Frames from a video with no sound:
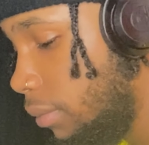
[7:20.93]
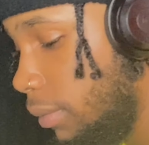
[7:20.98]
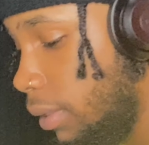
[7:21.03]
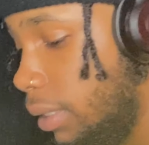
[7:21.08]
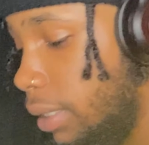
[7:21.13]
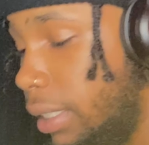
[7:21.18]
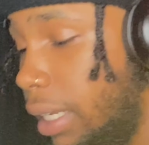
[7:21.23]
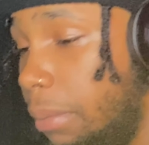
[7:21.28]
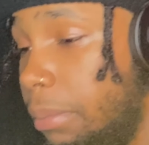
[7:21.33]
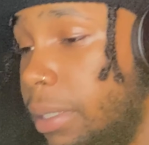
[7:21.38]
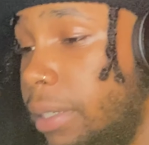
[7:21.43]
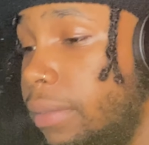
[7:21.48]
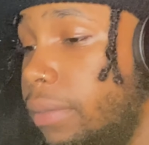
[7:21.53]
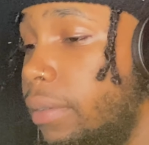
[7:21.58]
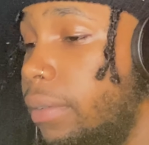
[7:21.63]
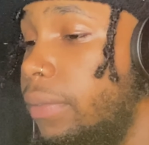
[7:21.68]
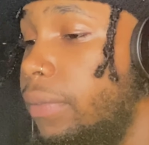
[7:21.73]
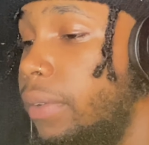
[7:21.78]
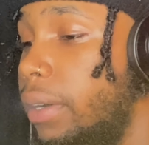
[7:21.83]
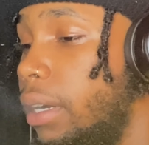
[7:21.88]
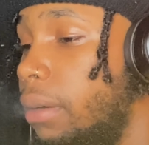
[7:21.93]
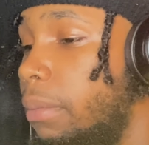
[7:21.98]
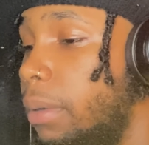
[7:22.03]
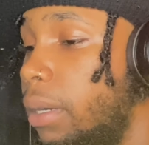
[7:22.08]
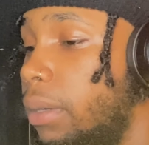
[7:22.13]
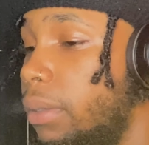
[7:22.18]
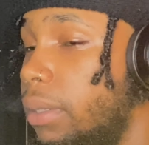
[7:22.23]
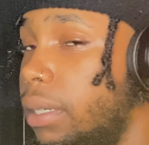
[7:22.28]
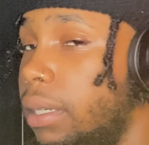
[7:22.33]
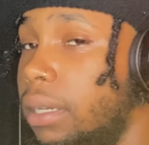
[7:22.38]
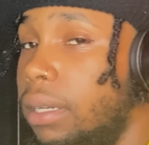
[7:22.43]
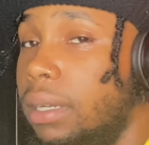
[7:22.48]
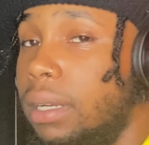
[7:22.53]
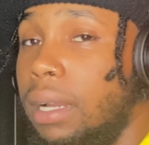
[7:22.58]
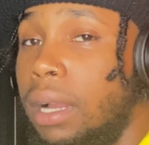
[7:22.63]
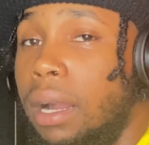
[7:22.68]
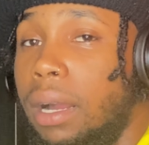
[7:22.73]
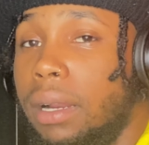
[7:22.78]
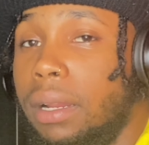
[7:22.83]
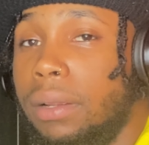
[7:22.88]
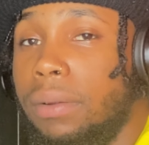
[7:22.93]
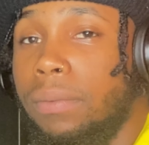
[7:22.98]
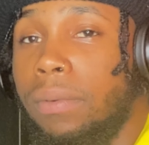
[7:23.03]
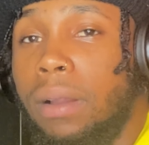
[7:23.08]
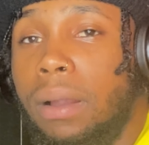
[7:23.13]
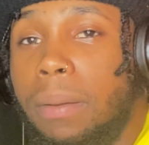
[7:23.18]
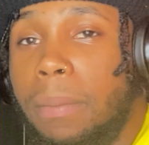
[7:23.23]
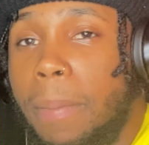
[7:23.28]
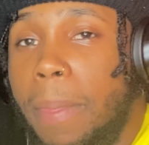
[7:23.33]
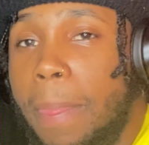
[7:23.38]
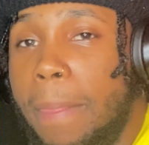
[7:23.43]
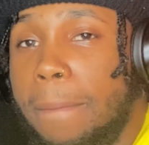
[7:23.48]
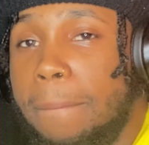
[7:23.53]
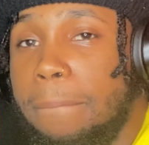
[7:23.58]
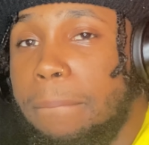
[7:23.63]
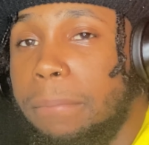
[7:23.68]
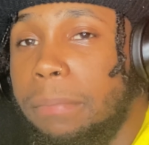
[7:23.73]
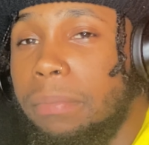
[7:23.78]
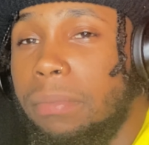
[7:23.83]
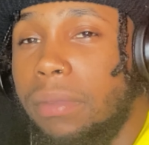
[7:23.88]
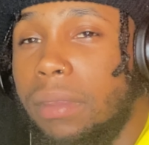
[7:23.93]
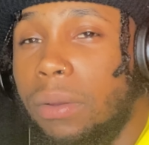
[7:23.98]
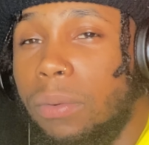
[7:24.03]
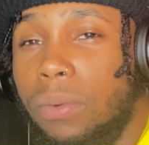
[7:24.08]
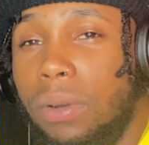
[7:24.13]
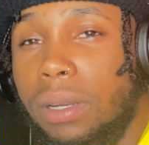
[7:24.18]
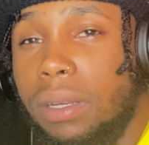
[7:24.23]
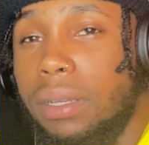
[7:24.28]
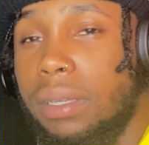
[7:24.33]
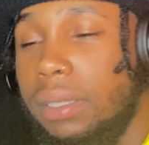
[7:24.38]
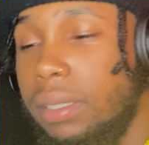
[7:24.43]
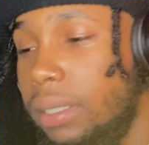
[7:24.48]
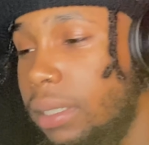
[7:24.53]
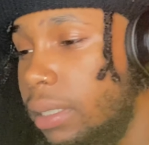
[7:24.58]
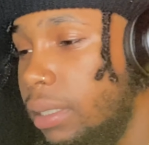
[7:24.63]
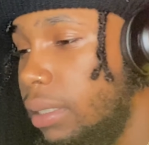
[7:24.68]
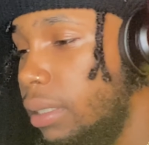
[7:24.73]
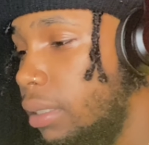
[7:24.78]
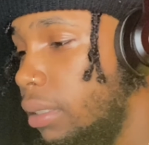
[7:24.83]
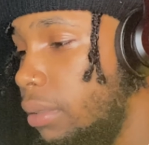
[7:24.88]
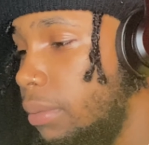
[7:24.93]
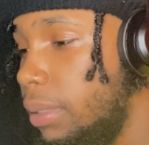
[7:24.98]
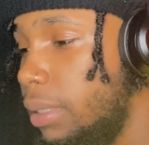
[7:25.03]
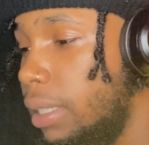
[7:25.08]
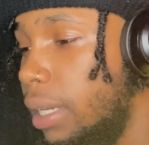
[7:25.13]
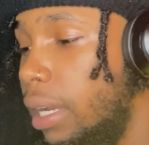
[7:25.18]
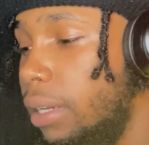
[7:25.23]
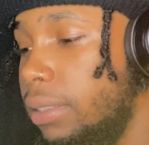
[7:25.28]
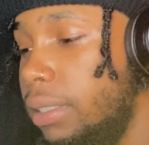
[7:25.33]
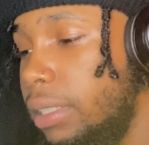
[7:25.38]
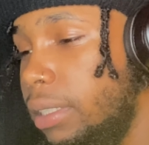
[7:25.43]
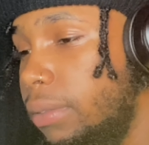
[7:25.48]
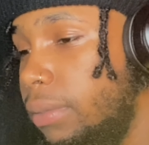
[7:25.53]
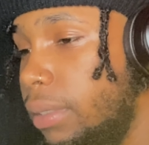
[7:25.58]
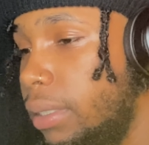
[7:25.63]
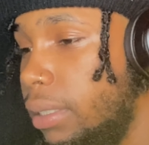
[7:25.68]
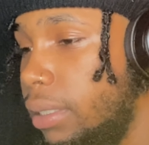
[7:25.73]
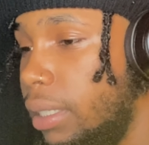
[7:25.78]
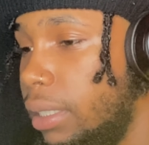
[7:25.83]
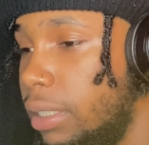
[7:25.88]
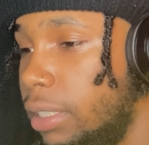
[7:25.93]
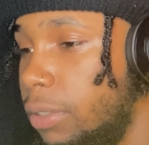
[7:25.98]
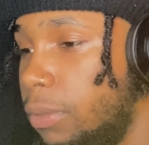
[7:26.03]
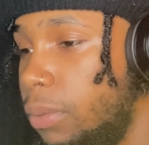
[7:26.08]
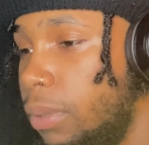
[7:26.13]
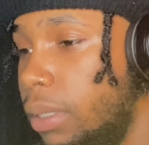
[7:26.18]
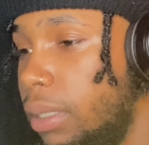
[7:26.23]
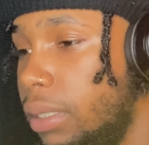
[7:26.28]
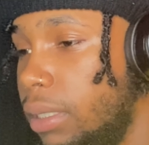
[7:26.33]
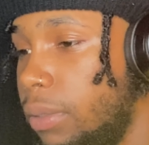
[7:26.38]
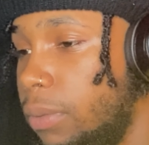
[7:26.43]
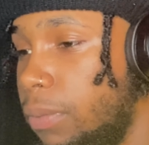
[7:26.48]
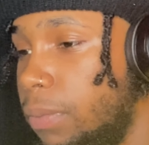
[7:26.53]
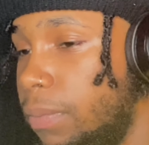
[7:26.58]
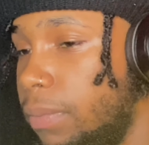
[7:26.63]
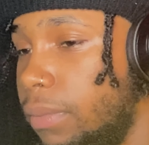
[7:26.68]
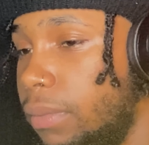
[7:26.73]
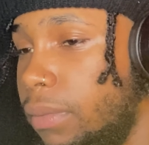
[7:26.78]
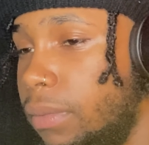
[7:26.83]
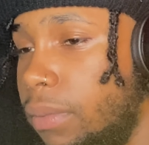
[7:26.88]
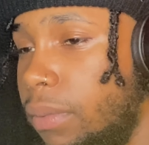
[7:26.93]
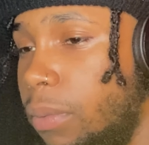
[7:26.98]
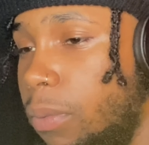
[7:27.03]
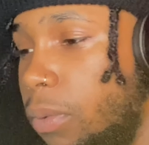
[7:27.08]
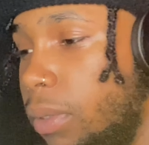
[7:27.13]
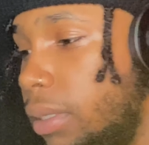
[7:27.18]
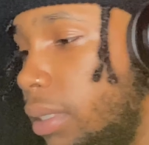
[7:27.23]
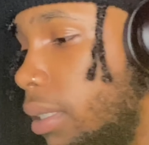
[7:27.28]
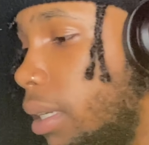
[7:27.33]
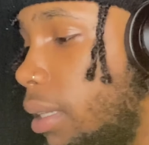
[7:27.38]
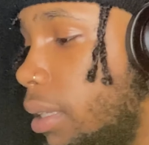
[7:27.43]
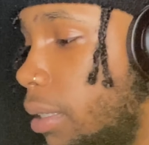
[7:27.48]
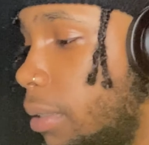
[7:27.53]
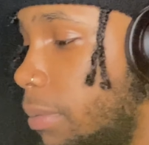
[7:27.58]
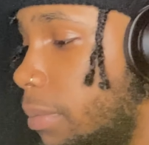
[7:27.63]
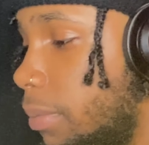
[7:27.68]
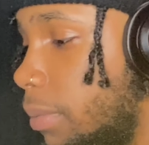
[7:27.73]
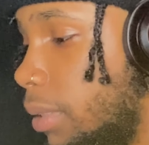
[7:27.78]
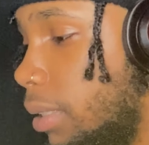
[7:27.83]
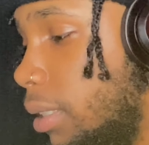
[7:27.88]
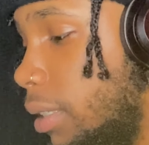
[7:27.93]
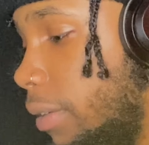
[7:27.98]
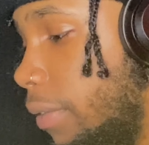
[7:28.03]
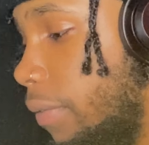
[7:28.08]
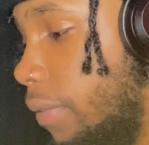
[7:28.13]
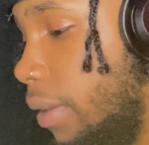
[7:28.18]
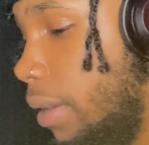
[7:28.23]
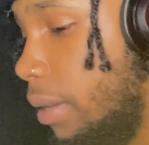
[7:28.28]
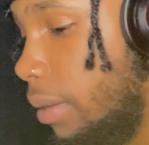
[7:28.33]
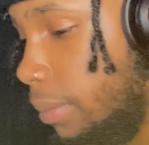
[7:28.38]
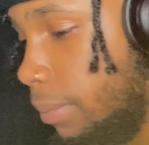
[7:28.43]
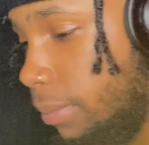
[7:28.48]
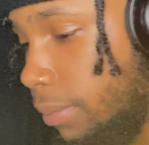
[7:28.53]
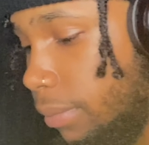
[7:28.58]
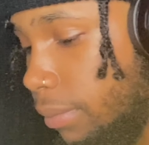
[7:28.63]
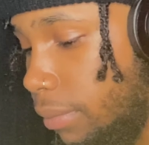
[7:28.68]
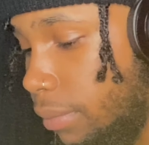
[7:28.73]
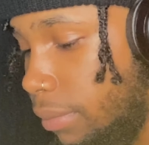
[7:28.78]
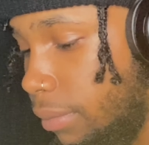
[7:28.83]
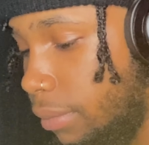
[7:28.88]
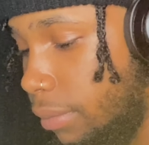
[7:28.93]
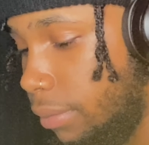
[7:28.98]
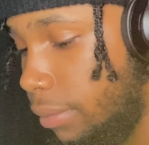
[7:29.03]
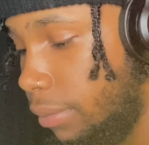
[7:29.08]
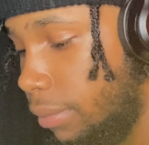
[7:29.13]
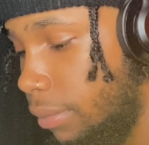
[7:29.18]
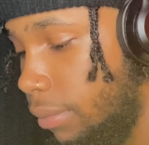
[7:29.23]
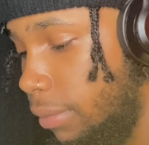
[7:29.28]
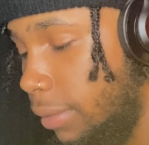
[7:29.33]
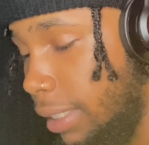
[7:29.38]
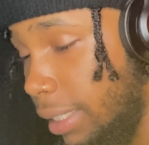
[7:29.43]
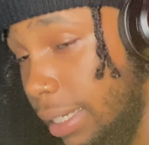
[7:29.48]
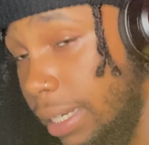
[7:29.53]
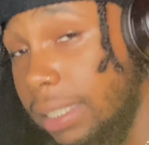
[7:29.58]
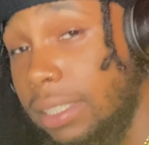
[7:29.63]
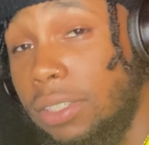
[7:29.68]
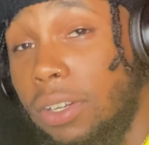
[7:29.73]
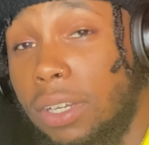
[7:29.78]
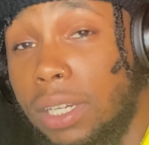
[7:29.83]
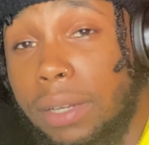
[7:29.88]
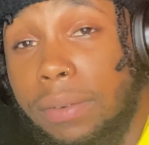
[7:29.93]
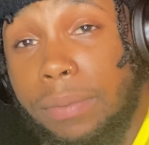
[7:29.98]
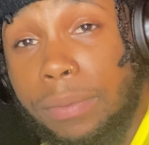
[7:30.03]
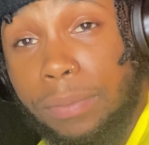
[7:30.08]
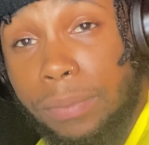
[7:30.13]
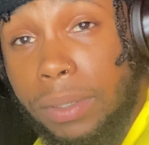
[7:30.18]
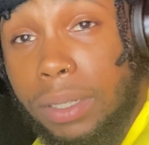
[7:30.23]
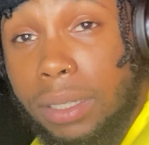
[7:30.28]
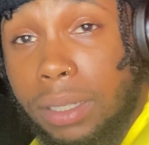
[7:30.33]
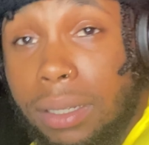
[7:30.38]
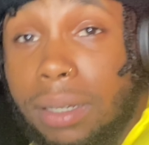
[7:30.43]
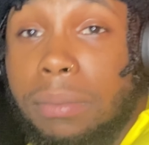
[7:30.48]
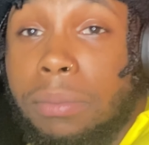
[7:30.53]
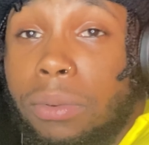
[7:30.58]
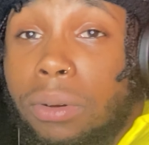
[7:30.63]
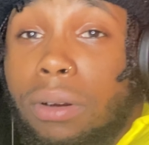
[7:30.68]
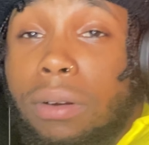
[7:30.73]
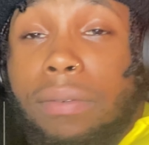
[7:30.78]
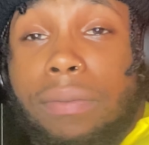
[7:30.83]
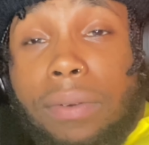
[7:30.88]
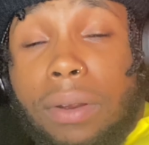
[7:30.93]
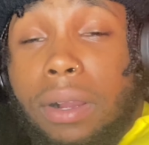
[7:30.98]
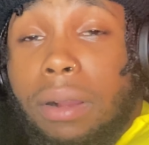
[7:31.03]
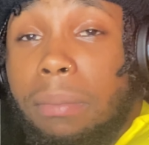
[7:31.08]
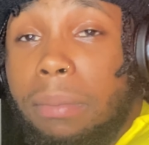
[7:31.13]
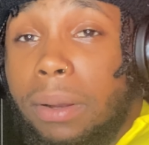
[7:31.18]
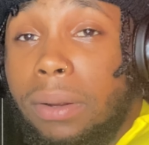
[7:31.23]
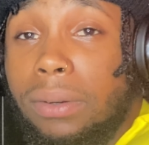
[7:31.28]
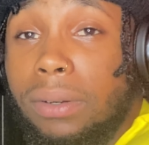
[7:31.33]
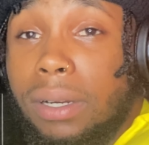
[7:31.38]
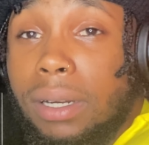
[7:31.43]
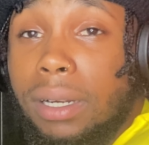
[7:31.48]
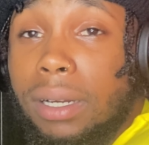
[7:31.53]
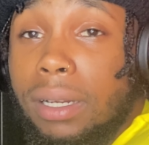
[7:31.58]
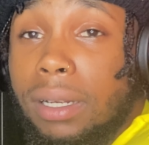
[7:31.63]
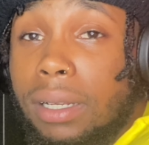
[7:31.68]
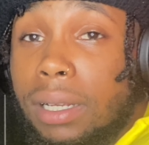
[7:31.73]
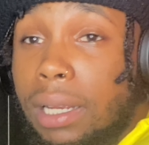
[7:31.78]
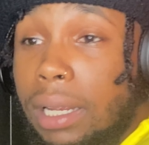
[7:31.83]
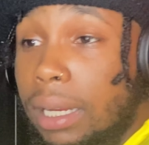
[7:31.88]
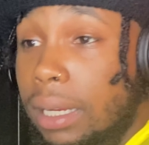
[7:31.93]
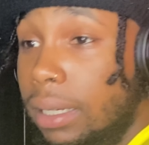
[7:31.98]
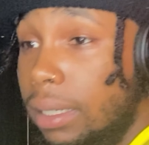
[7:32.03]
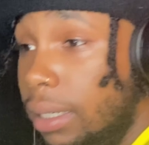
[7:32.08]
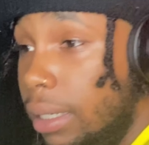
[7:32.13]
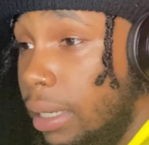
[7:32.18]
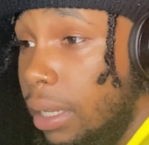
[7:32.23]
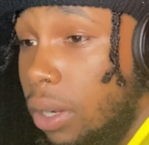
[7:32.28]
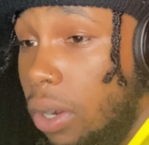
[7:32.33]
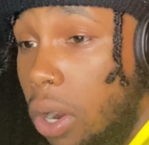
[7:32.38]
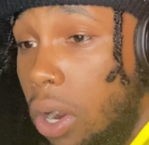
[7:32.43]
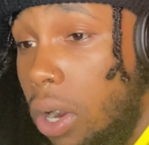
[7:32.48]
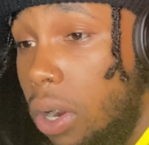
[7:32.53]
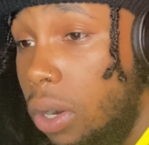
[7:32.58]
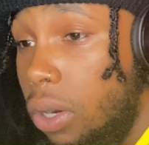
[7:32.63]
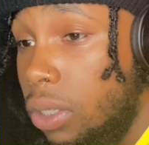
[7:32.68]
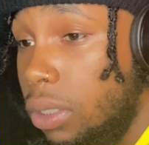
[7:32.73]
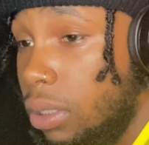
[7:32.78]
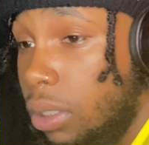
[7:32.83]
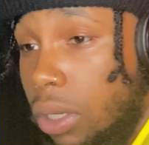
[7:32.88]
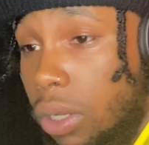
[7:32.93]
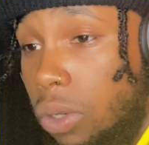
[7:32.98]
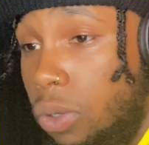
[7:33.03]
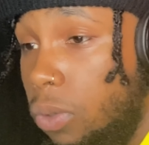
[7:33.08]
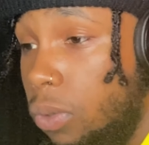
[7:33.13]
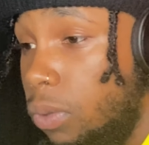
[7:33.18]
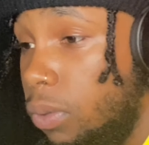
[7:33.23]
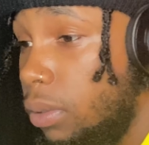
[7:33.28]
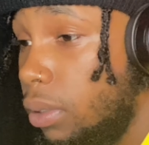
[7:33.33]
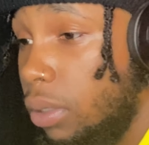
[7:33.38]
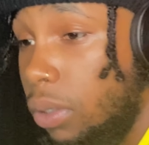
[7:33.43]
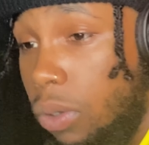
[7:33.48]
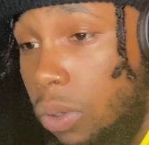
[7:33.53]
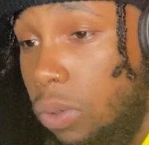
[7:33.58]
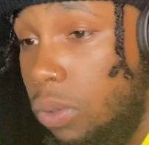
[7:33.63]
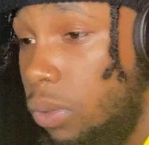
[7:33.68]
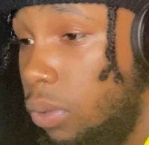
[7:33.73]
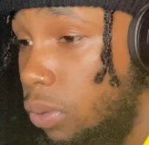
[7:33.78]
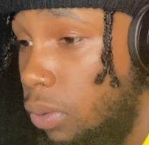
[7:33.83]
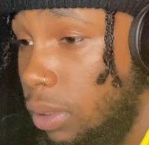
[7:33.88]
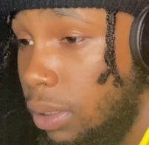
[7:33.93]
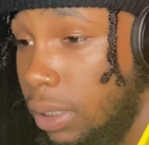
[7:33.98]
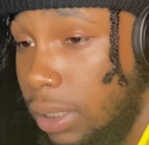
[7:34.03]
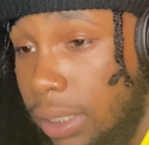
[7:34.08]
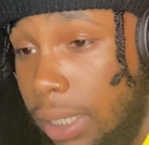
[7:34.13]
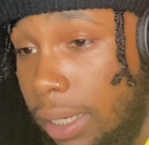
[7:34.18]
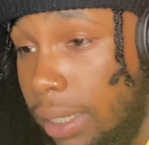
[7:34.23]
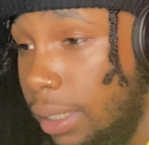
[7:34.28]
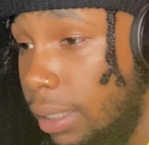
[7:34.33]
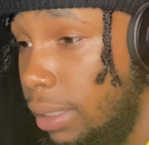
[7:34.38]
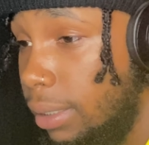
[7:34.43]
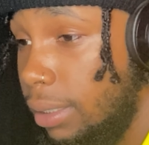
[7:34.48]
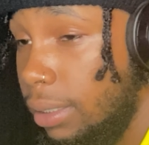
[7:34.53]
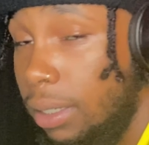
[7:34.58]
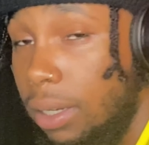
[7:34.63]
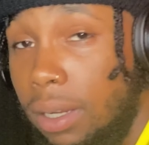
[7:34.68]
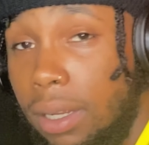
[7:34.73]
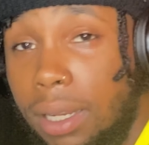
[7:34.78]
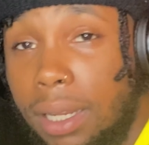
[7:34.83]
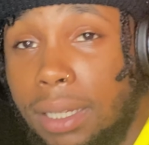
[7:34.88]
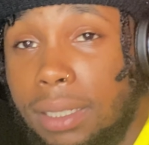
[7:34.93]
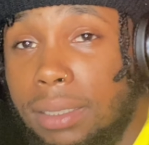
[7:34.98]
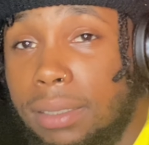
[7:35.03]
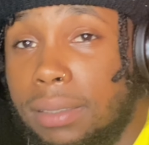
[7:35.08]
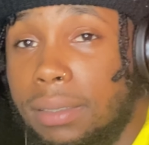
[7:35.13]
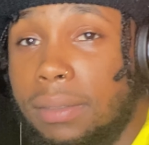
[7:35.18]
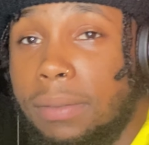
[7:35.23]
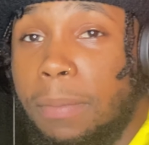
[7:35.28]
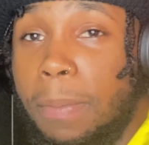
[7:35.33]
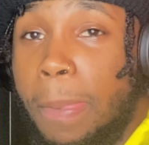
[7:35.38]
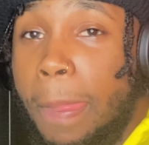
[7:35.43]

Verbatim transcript: Stop giving a fuck about how they rap and what, I'm saying, how serious that shit was and what took them to the fame. And they start giving really more fuck about the cars and clothes and hoes and chains and all that shit